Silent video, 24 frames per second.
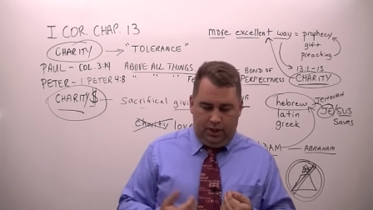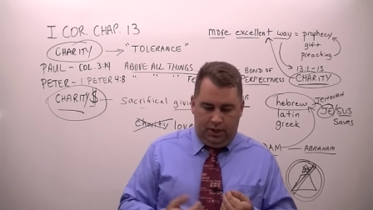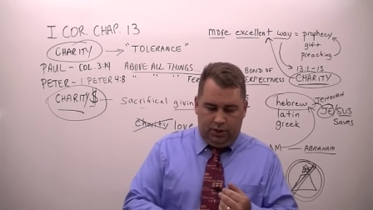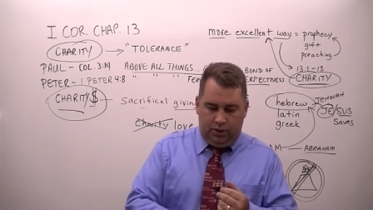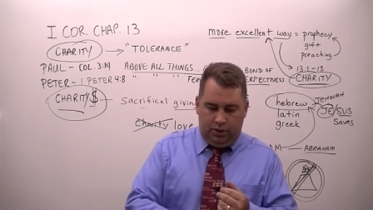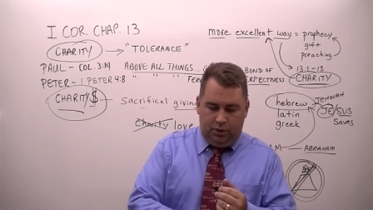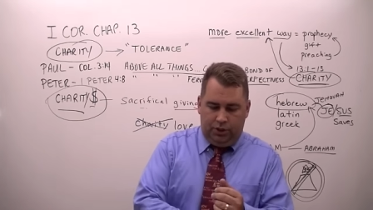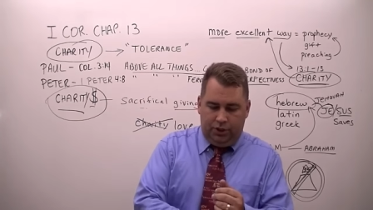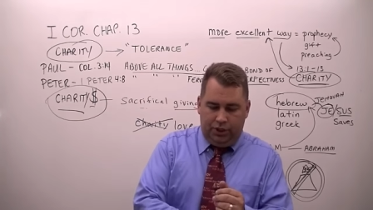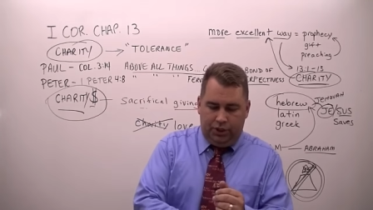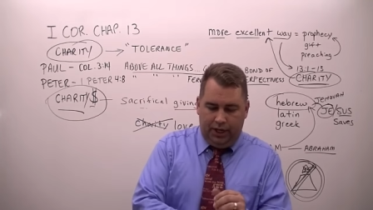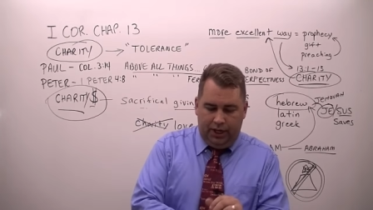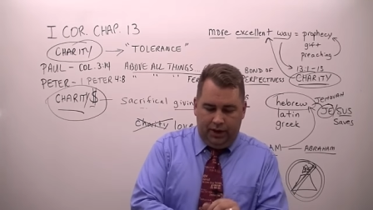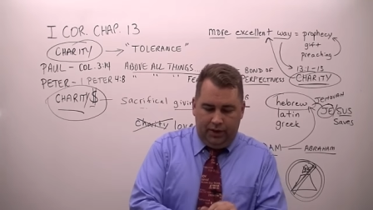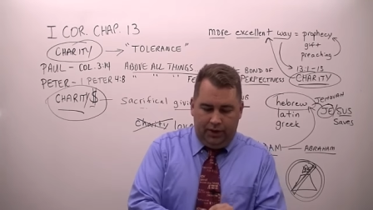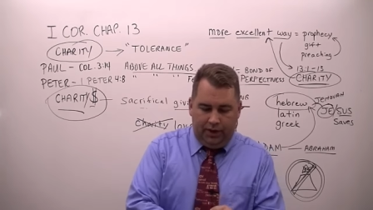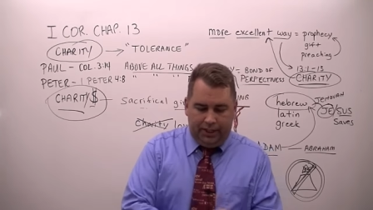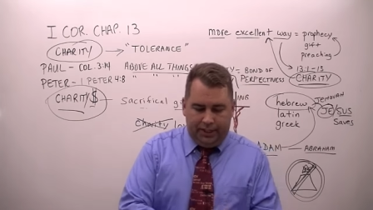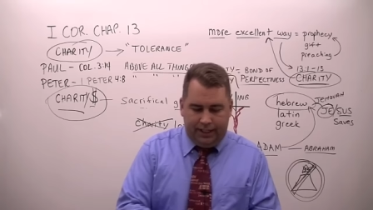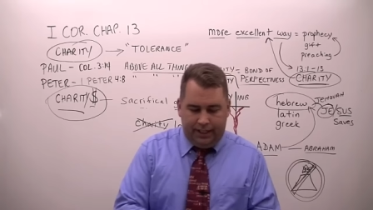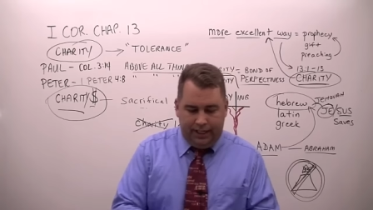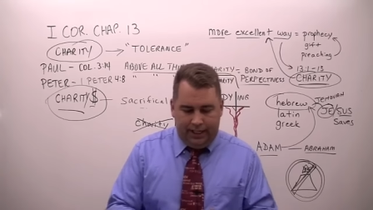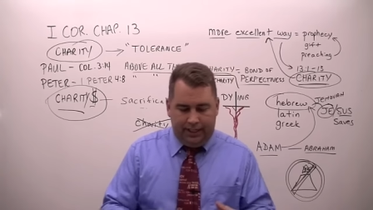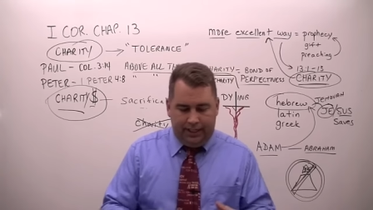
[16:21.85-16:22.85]
So
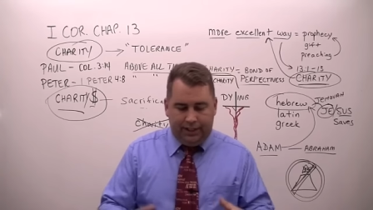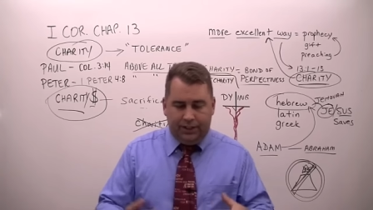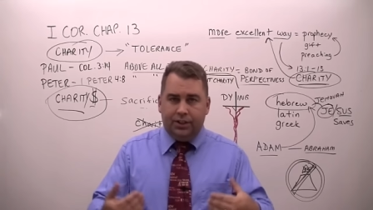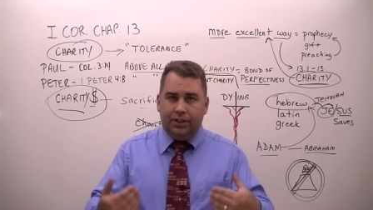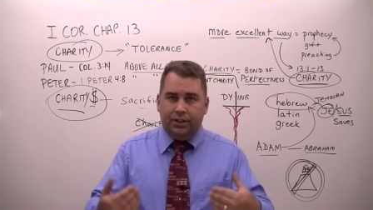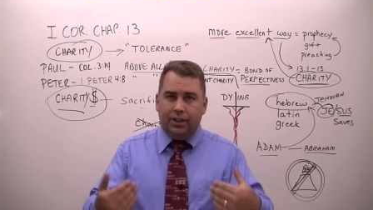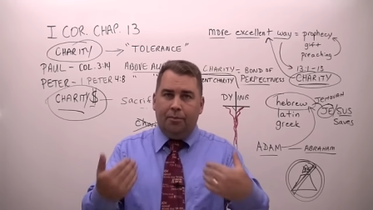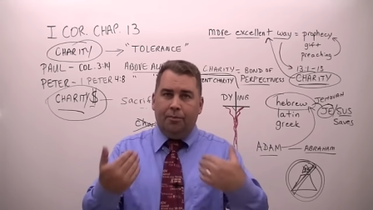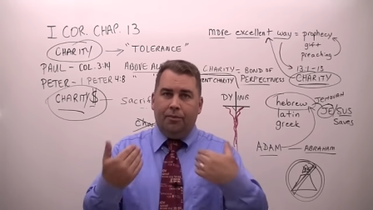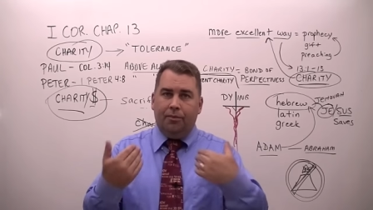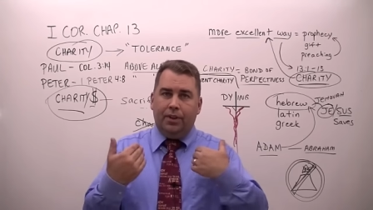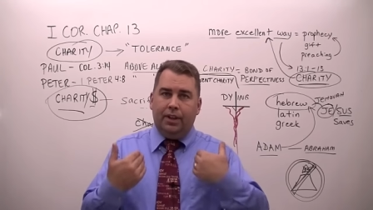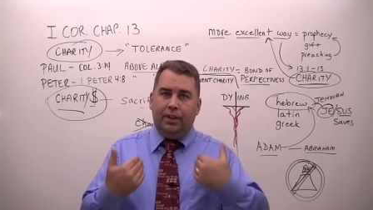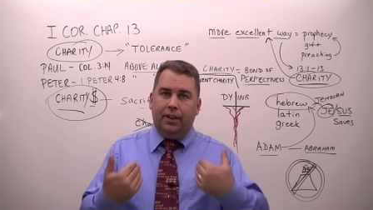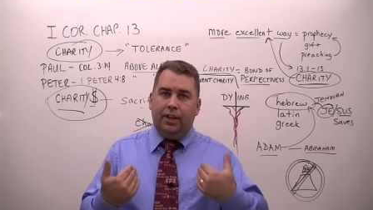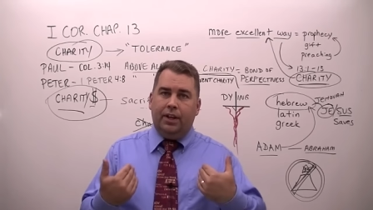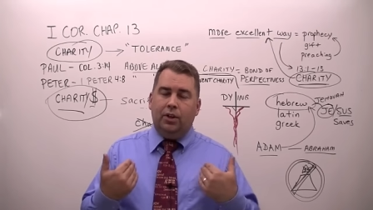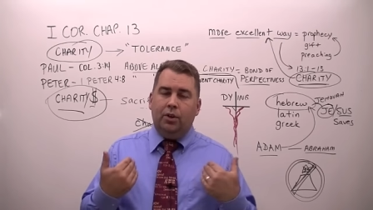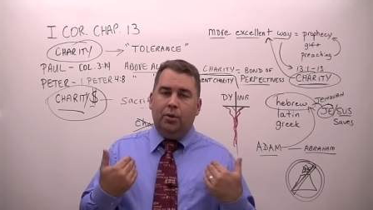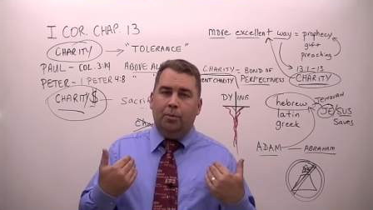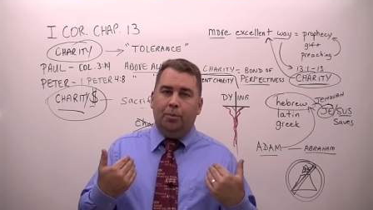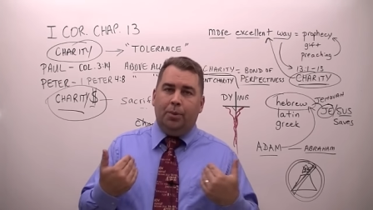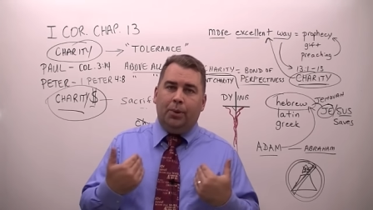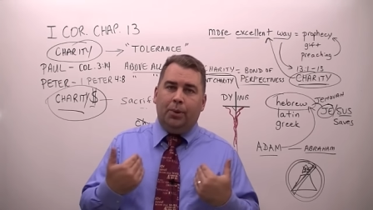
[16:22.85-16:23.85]
charity is something
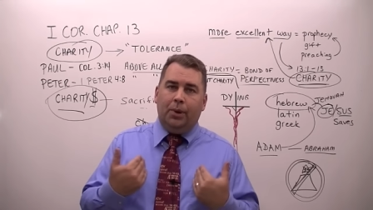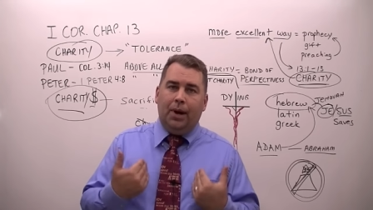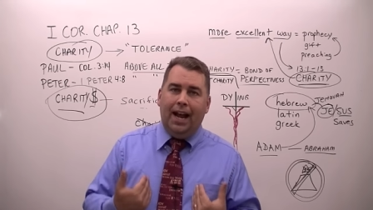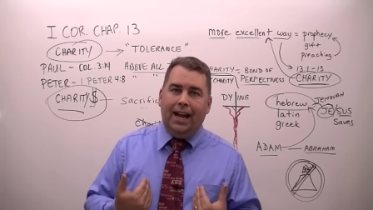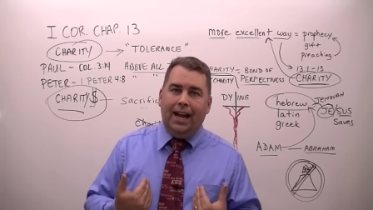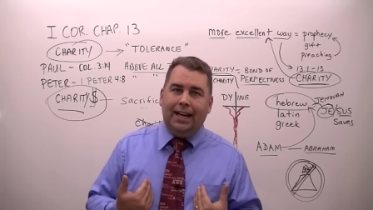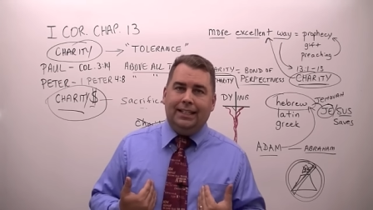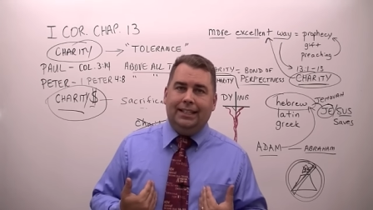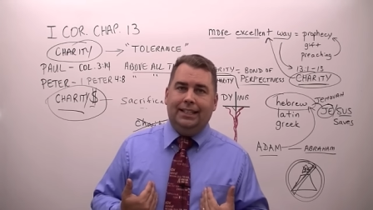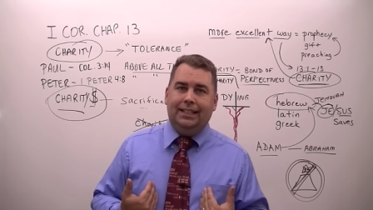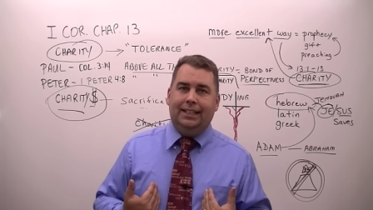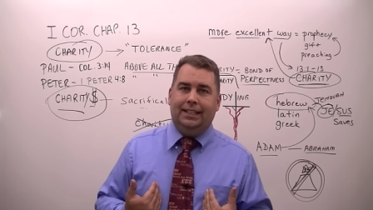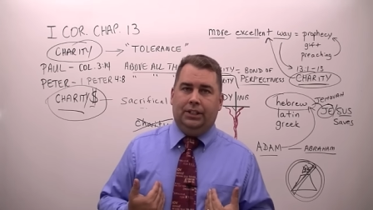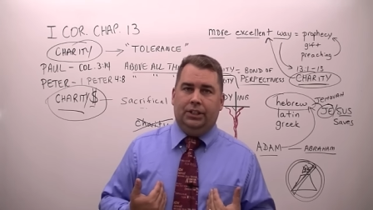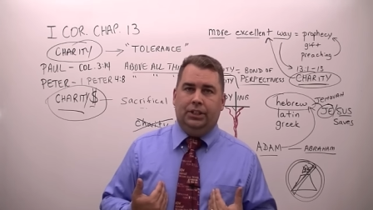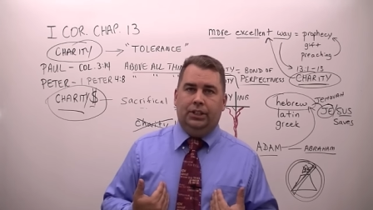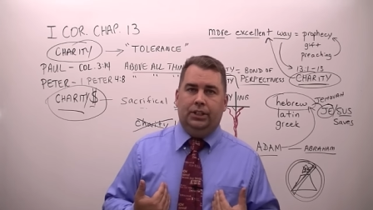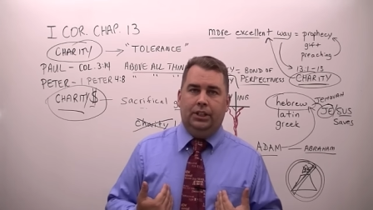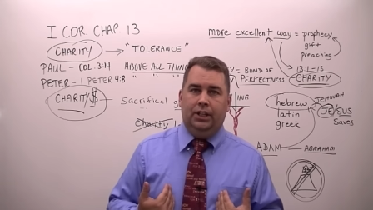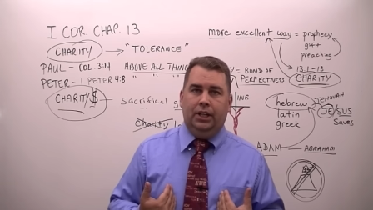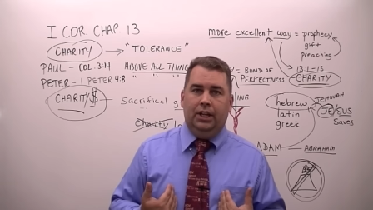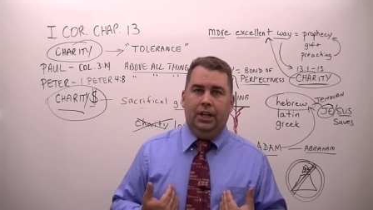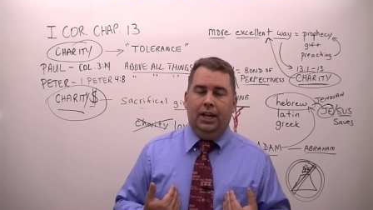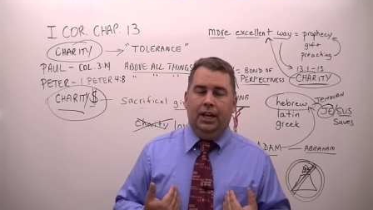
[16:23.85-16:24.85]
that you
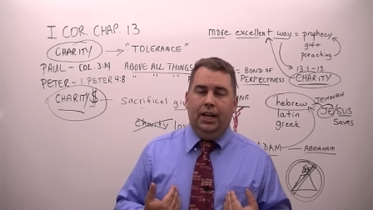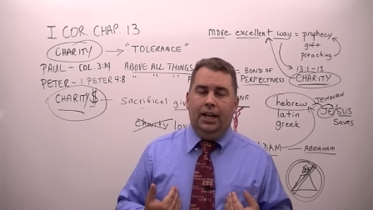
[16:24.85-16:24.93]
practice.